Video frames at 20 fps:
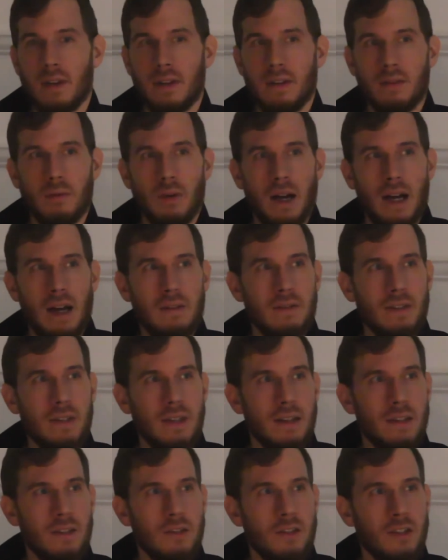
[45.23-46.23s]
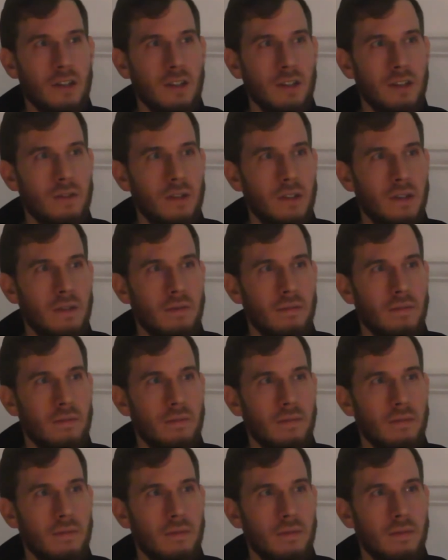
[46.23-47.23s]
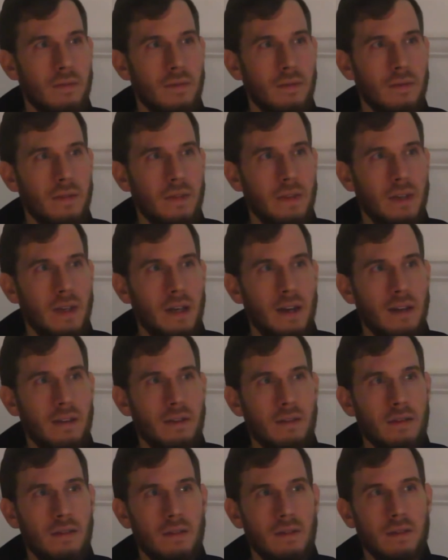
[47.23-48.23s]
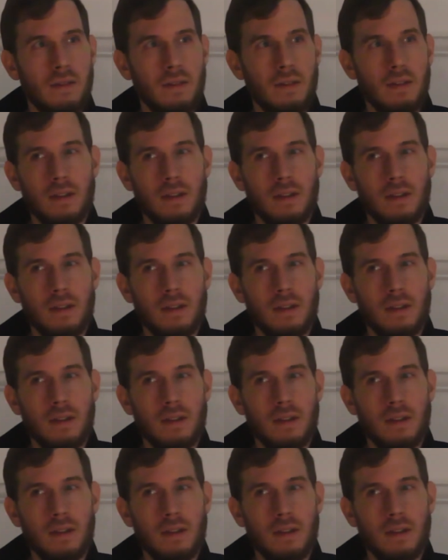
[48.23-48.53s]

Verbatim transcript: His wives, he has children, he has